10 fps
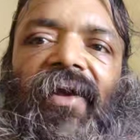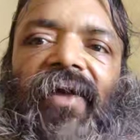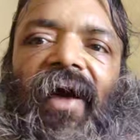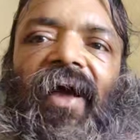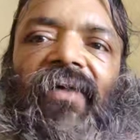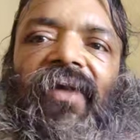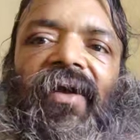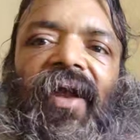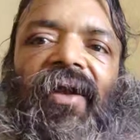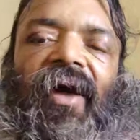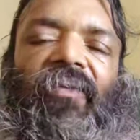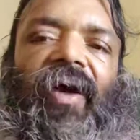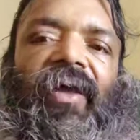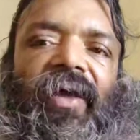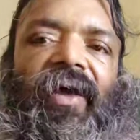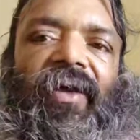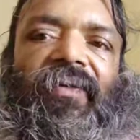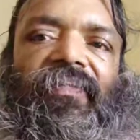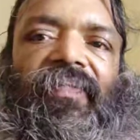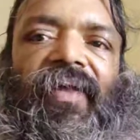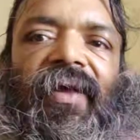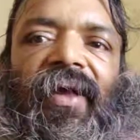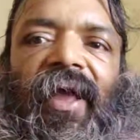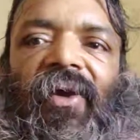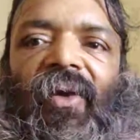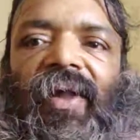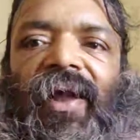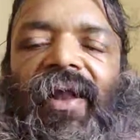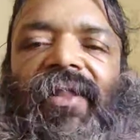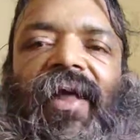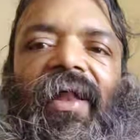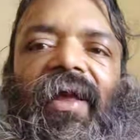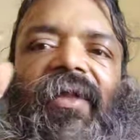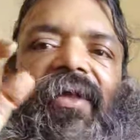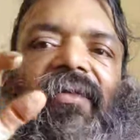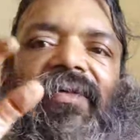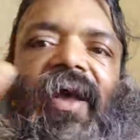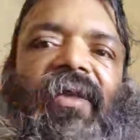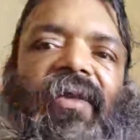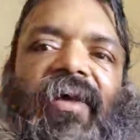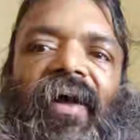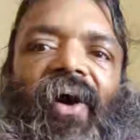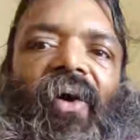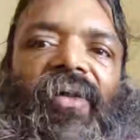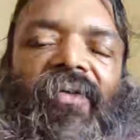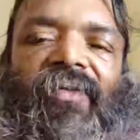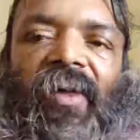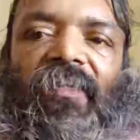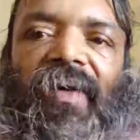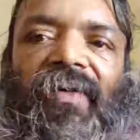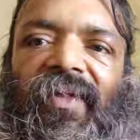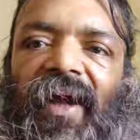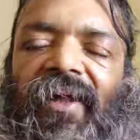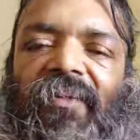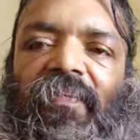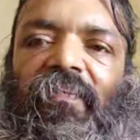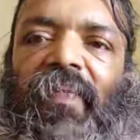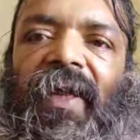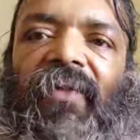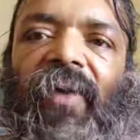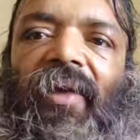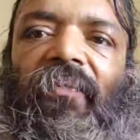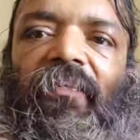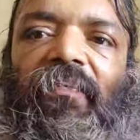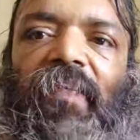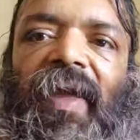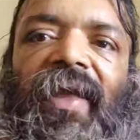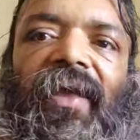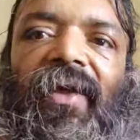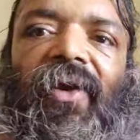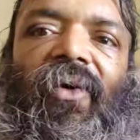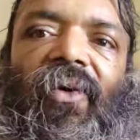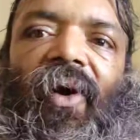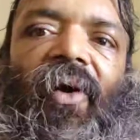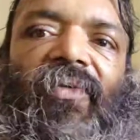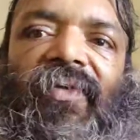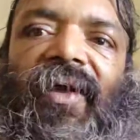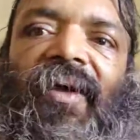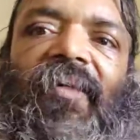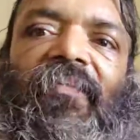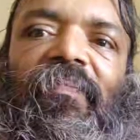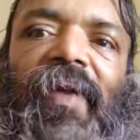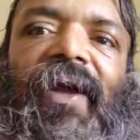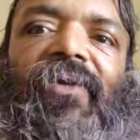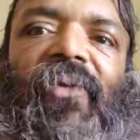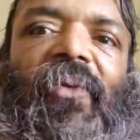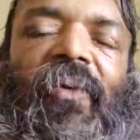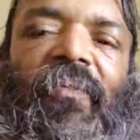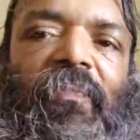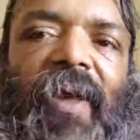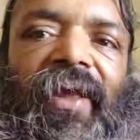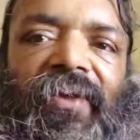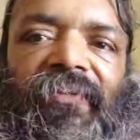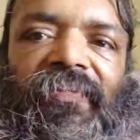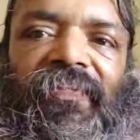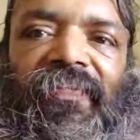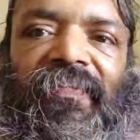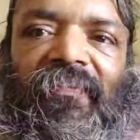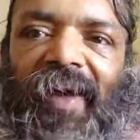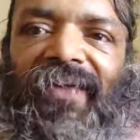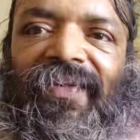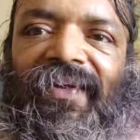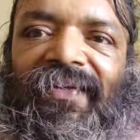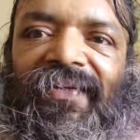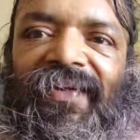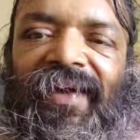delta x and delta y here. Accordingly, there is a change on the surface, that is P1P cross P2P. Makes sense?